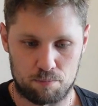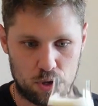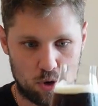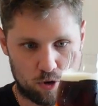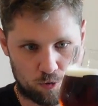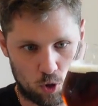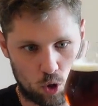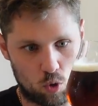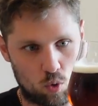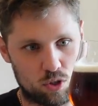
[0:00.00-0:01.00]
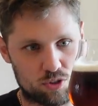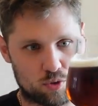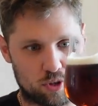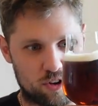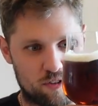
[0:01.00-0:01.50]
beautiful,
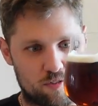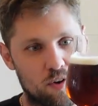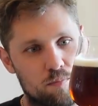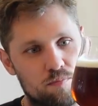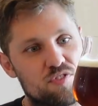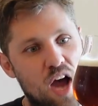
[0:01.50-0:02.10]
sort of